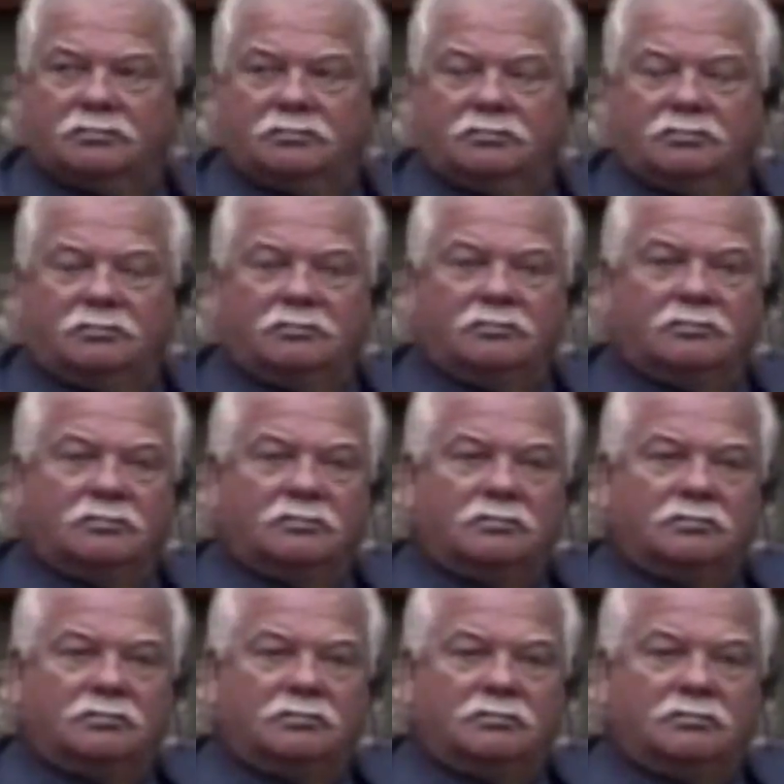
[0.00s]

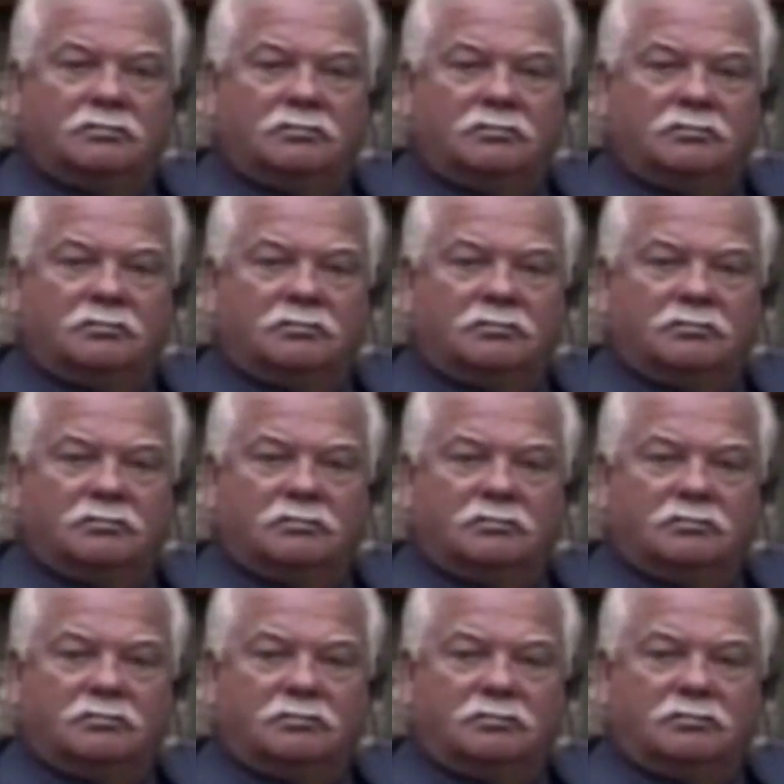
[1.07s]

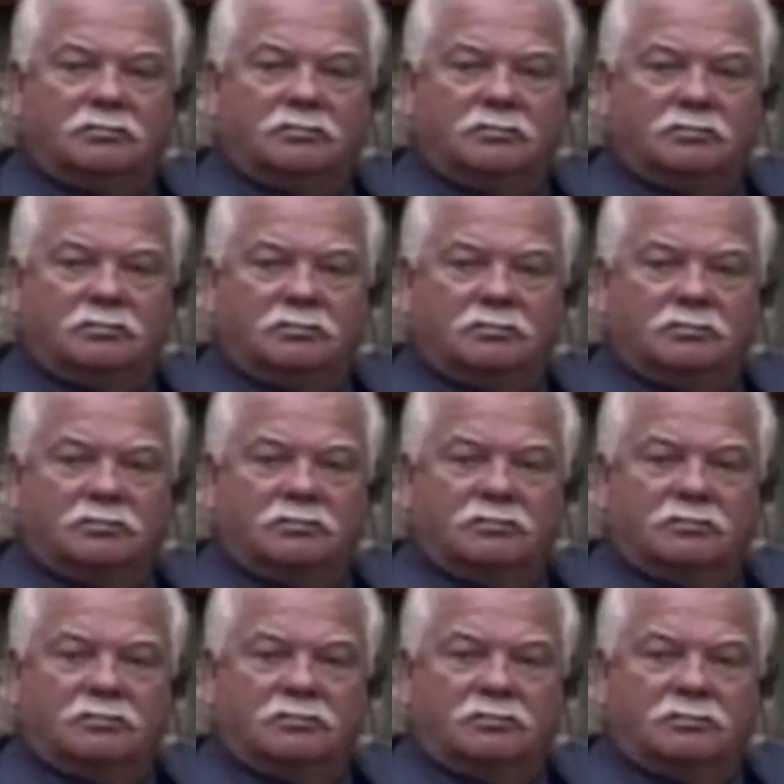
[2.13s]

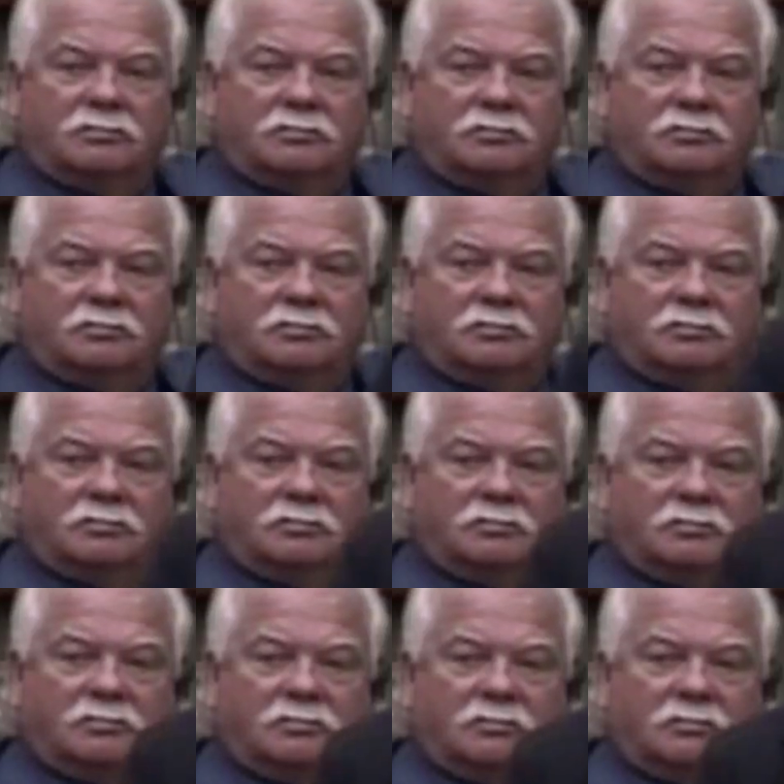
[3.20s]

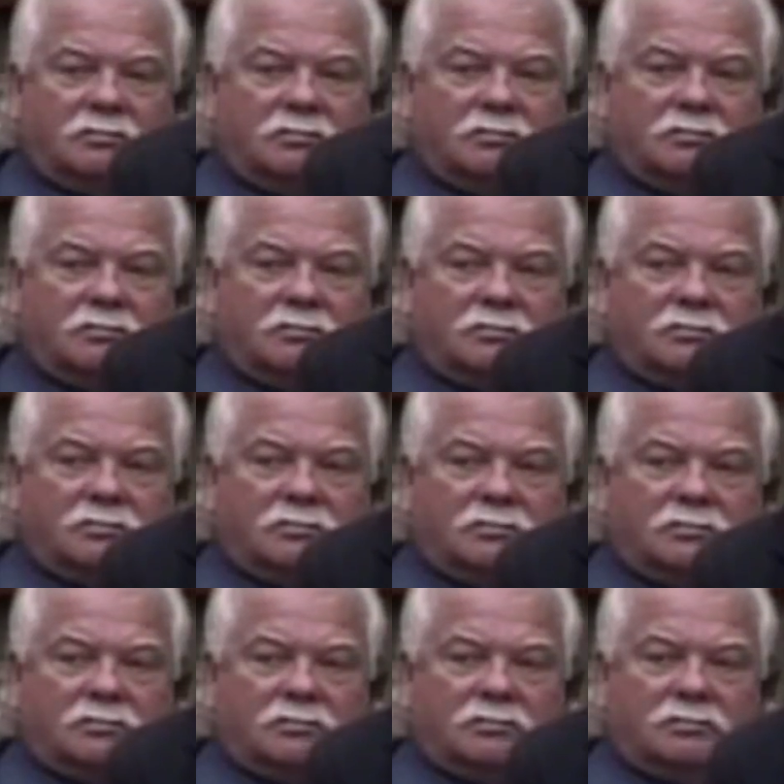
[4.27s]

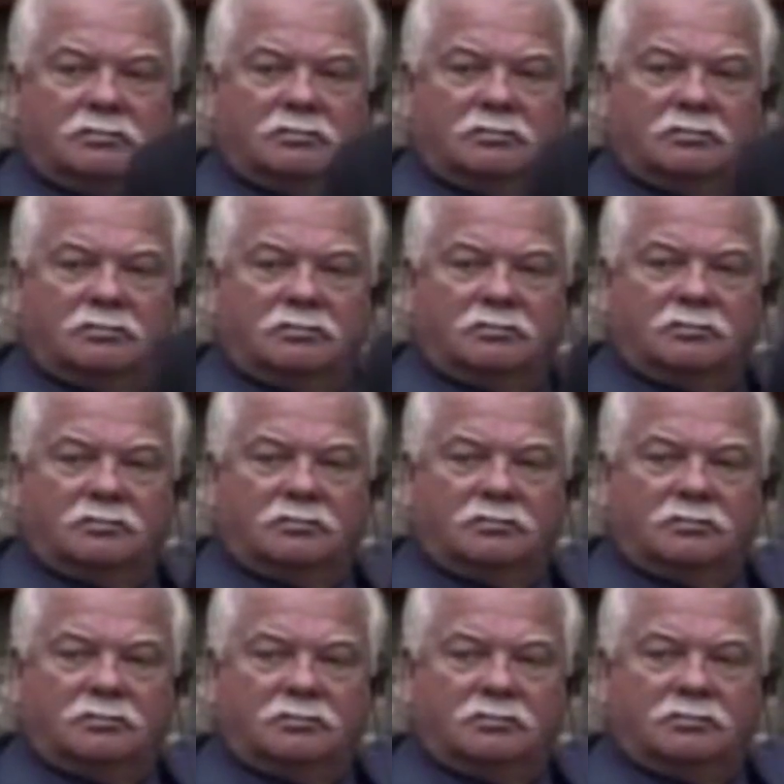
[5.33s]

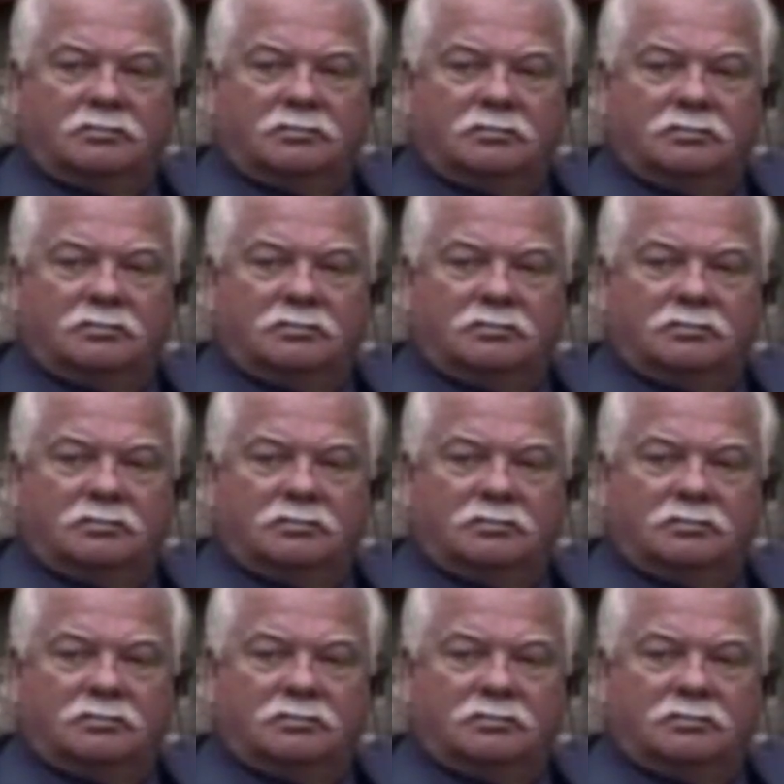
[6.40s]
(not speaking)